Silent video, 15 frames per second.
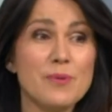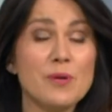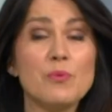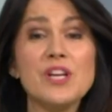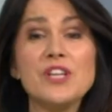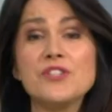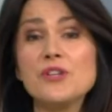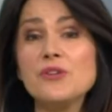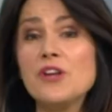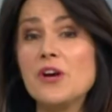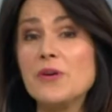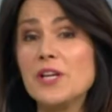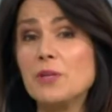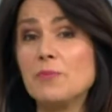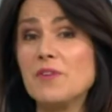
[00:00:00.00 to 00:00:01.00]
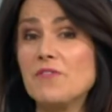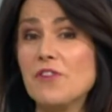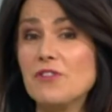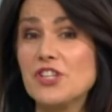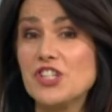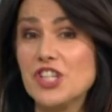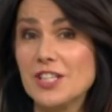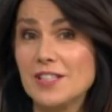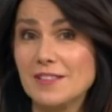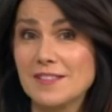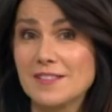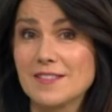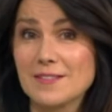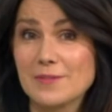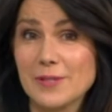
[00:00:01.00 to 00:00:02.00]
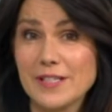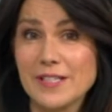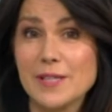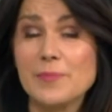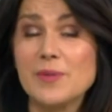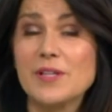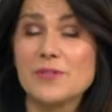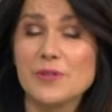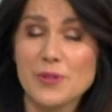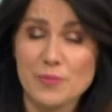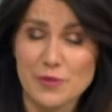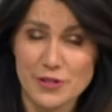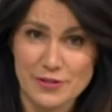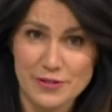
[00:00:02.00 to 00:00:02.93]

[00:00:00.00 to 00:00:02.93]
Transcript: But we do know he'll be very chilled when he appears on the programme.